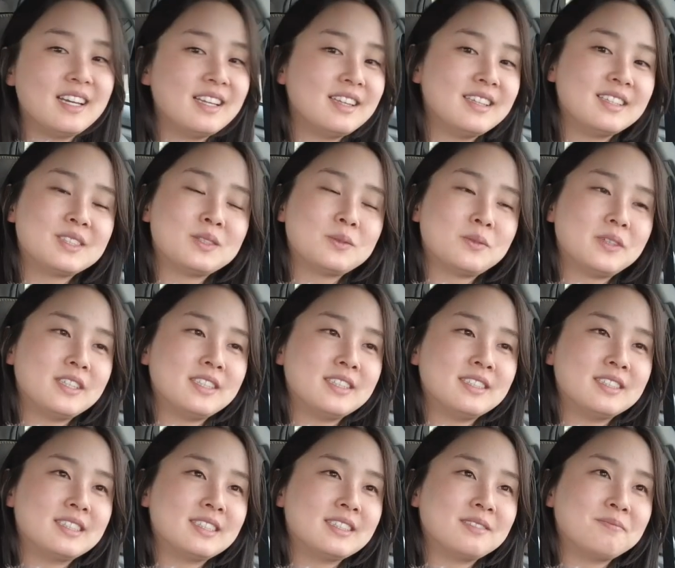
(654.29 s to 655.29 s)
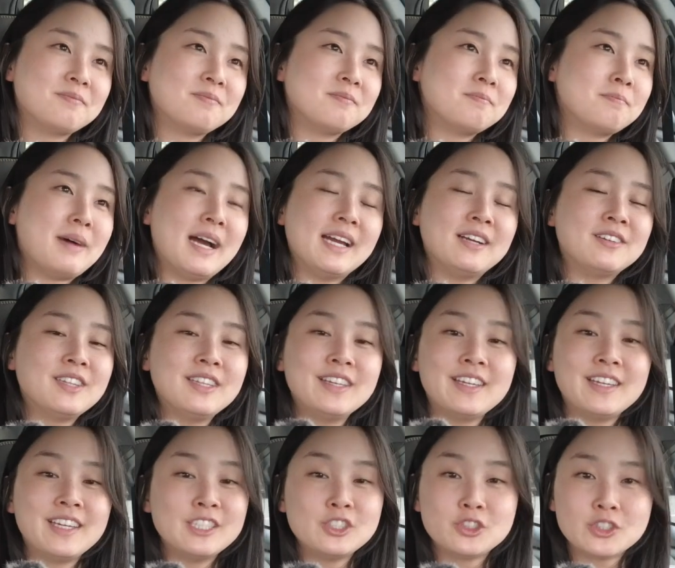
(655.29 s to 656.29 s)
this was mildly
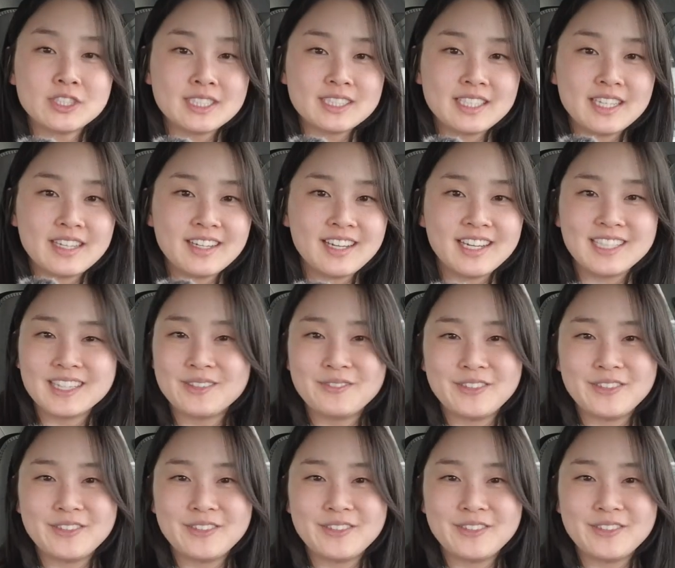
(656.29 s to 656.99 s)
interesting at the